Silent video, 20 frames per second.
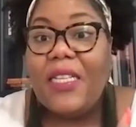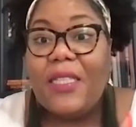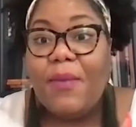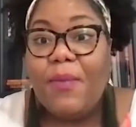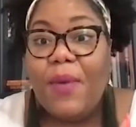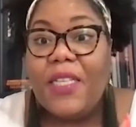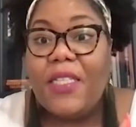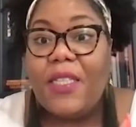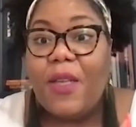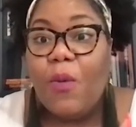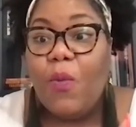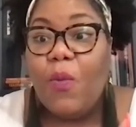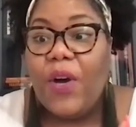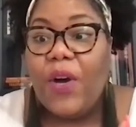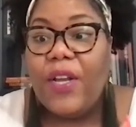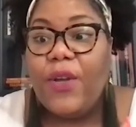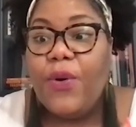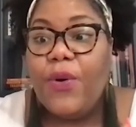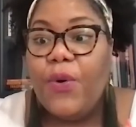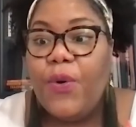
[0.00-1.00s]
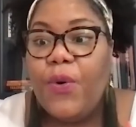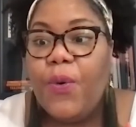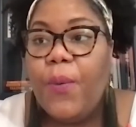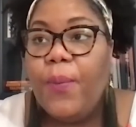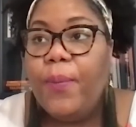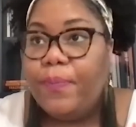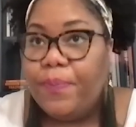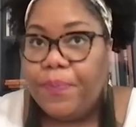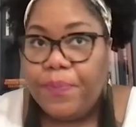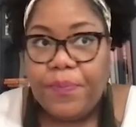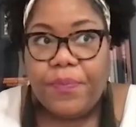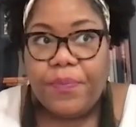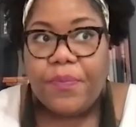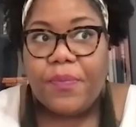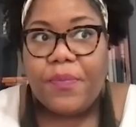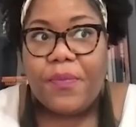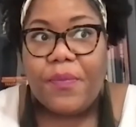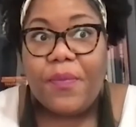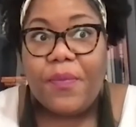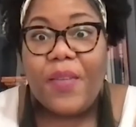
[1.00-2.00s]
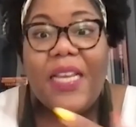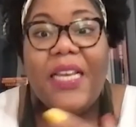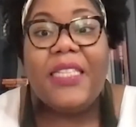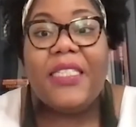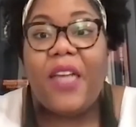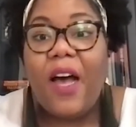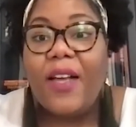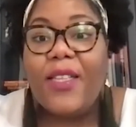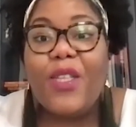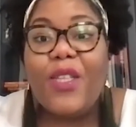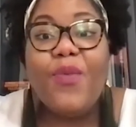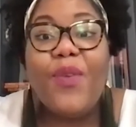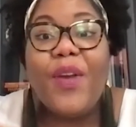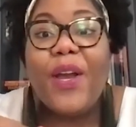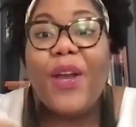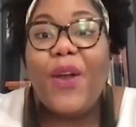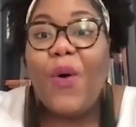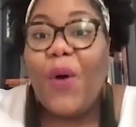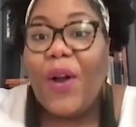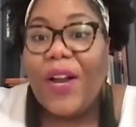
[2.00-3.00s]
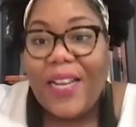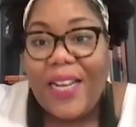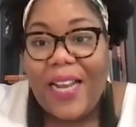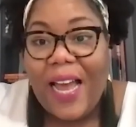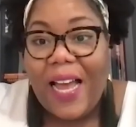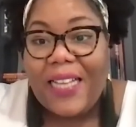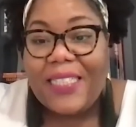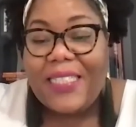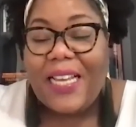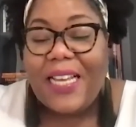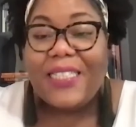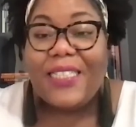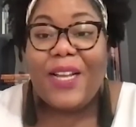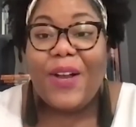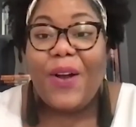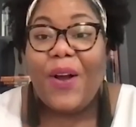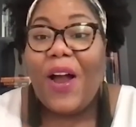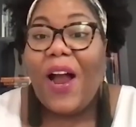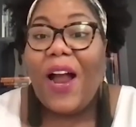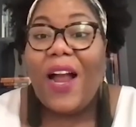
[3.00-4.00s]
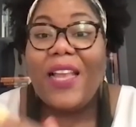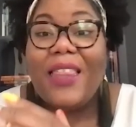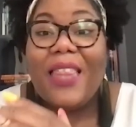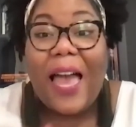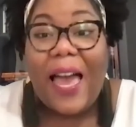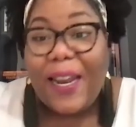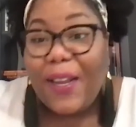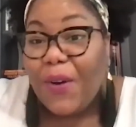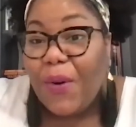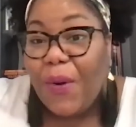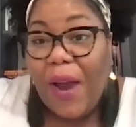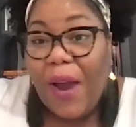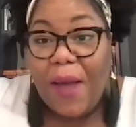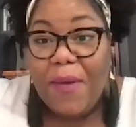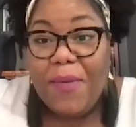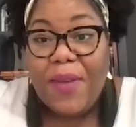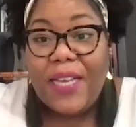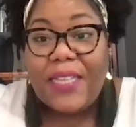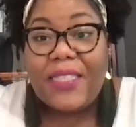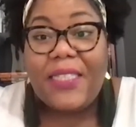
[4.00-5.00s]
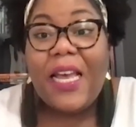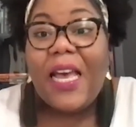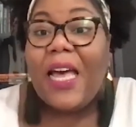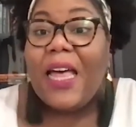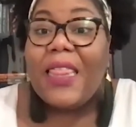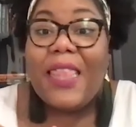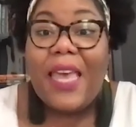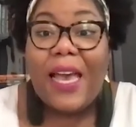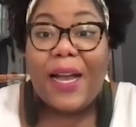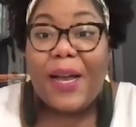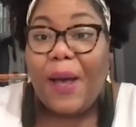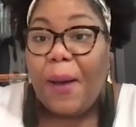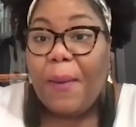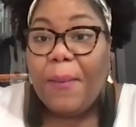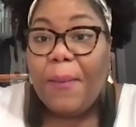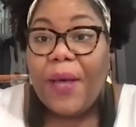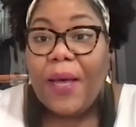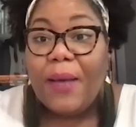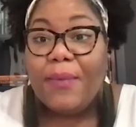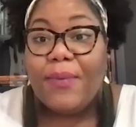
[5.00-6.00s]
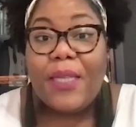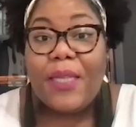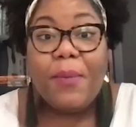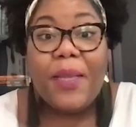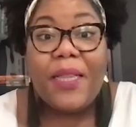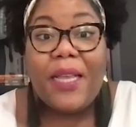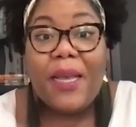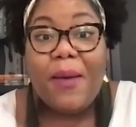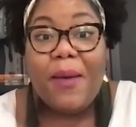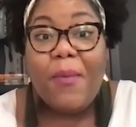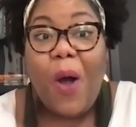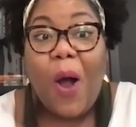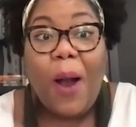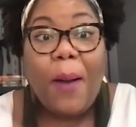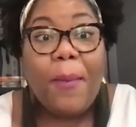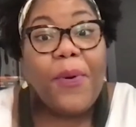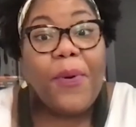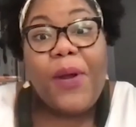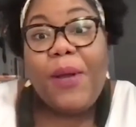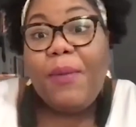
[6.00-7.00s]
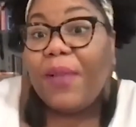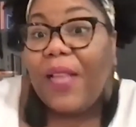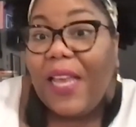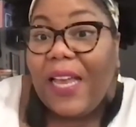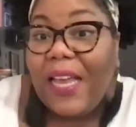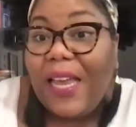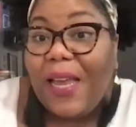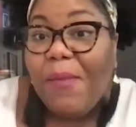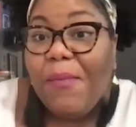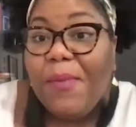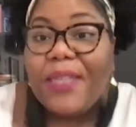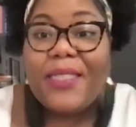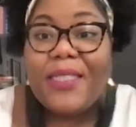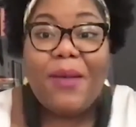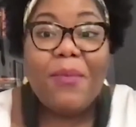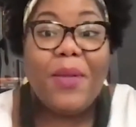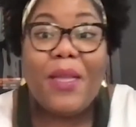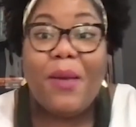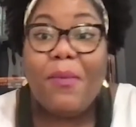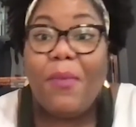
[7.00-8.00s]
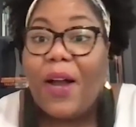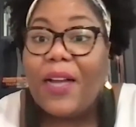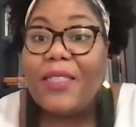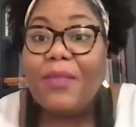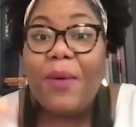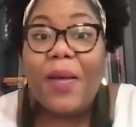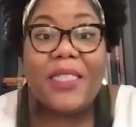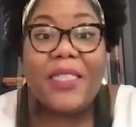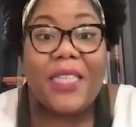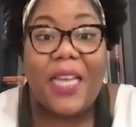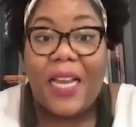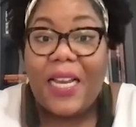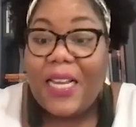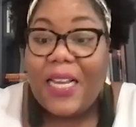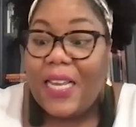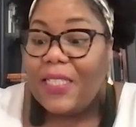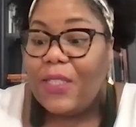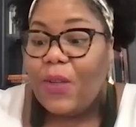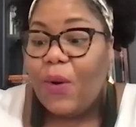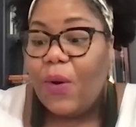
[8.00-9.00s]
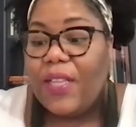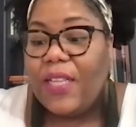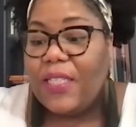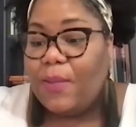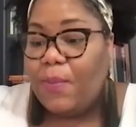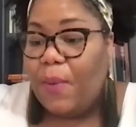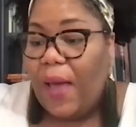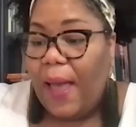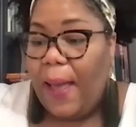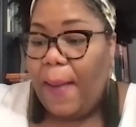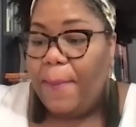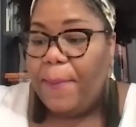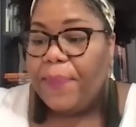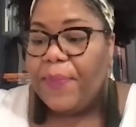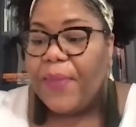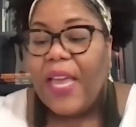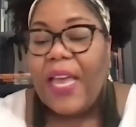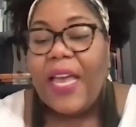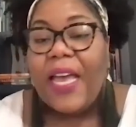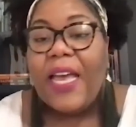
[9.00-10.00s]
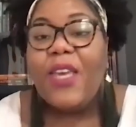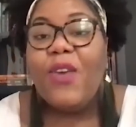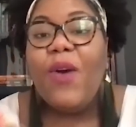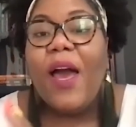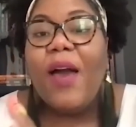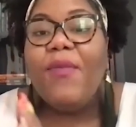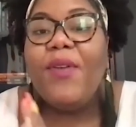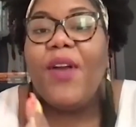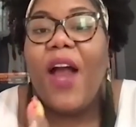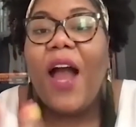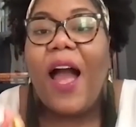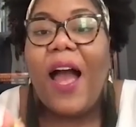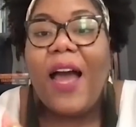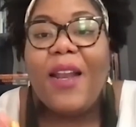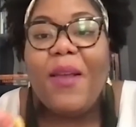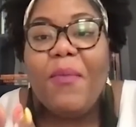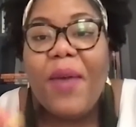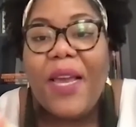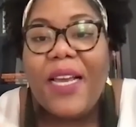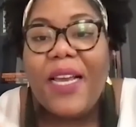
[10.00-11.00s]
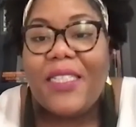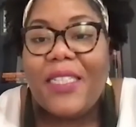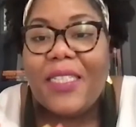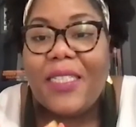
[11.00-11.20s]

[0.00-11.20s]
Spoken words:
to be someone who is also very organized, as there are a lot of graphics that come up. Some of them are pre-planned, but some of them are spontaneous on the spot. You have your automation